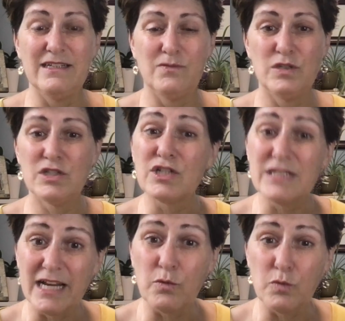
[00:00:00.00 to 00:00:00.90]
What's our
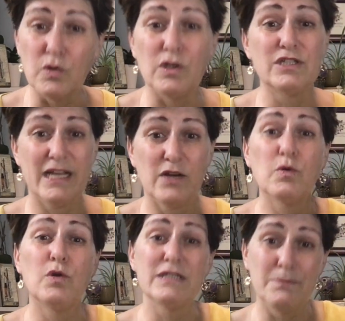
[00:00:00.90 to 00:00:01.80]
second rule? Our second
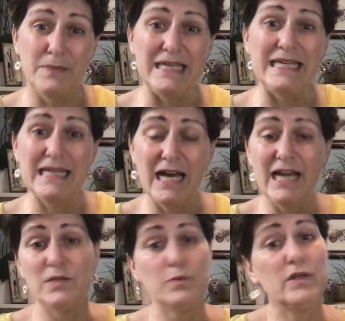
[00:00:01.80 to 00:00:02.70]
rule is be
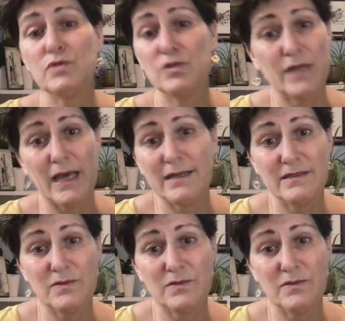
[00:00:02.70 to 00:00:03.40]
kind. We don't do that.